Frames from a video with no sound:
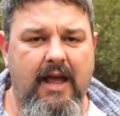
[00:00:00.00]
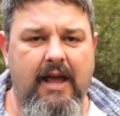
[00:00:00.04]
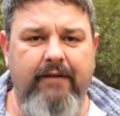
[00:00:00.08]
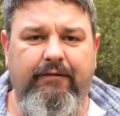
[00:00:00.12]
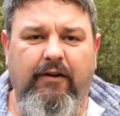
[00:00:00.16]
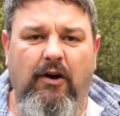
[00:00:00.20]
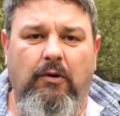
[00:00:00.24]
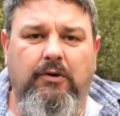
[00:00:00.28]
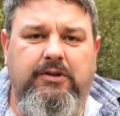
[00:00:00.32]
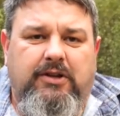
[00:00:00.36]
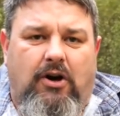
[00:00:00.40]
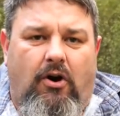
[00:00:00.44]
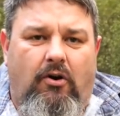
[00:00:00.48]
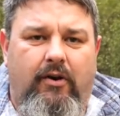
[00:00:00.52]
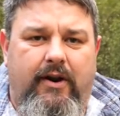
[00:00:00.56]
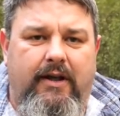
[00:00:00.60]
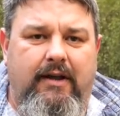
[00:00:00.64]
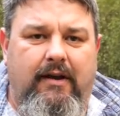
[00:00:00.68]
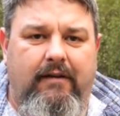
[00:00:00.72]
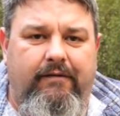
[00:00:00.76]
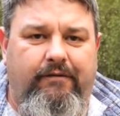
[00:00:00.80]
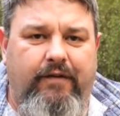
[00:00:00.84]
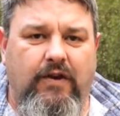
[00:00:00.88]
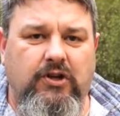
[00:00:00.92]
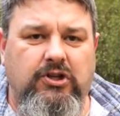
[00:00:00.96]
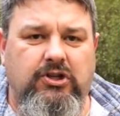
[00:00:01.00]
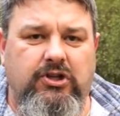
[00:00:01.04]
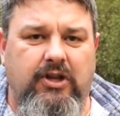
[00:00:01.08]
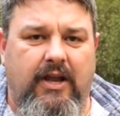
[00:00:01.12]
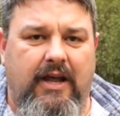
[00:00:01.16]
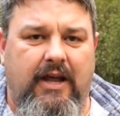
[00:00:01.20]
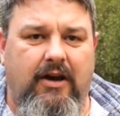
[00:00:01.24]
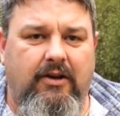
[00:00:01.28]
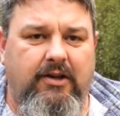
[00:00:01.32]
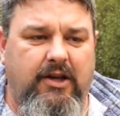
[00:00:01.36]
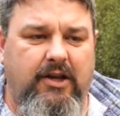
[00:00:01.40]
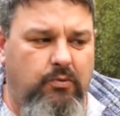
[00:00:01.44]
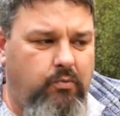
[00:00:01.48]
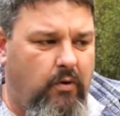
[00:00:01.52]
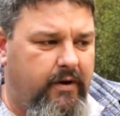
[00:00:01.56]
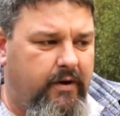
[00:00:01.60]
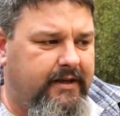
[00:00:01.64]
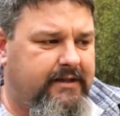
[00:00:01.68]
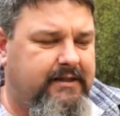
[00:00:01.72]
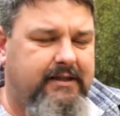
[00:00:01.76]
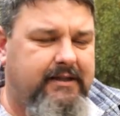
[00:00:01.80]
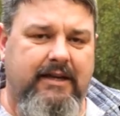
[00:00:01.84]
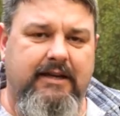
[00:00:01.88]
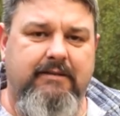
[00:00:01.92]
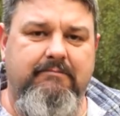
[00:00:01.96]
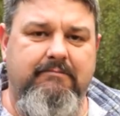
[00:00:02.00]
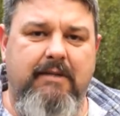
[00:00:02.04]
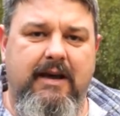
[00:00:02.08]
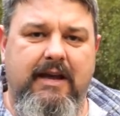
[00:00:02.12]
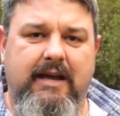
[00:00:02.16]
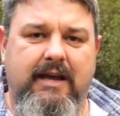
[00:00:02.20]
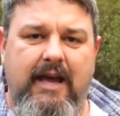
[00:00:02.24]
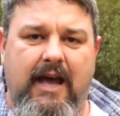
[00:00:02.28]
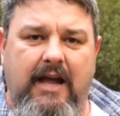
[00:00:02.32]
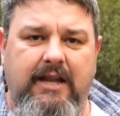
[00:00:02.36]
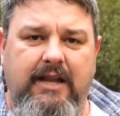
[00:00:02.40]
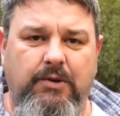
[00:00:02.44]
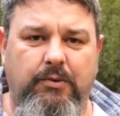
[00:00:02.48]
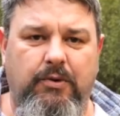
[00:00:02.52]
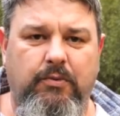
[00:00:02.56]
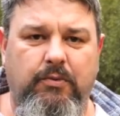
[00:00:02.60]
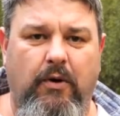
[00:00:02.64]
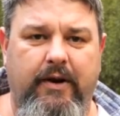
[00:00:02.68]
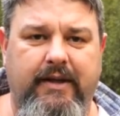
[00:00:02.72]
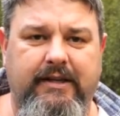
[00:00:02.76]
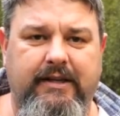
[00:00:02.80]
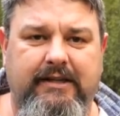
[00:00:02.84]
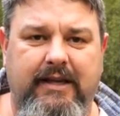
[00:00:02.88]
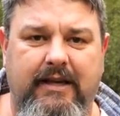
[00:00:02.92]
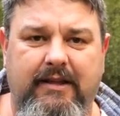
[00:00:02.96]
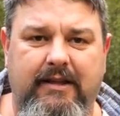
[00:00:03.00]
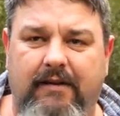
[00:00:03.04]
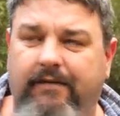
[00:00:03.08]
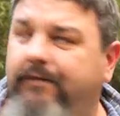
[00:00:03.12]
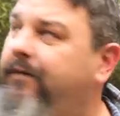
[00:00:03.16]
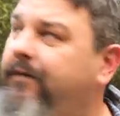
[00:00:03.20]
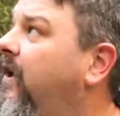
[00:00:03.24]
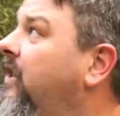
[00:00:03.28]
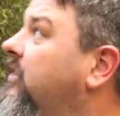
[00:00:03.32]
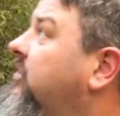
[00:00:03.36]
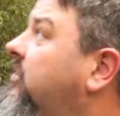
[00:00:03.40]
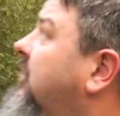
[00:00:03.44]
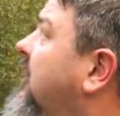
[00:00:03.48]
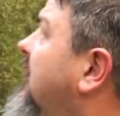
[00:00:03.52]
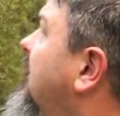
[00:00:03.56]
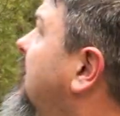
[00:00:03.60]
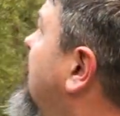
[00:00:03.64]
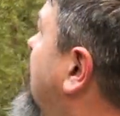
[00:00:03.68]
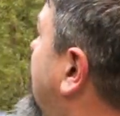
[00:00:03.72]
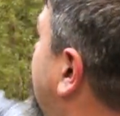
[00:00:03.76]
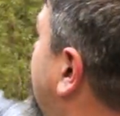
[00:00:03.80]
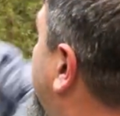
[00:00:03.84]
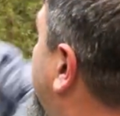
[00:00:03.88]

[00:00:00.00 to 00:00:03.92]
If I was holding a fish now, you'd want to see me and you would want to see the fish.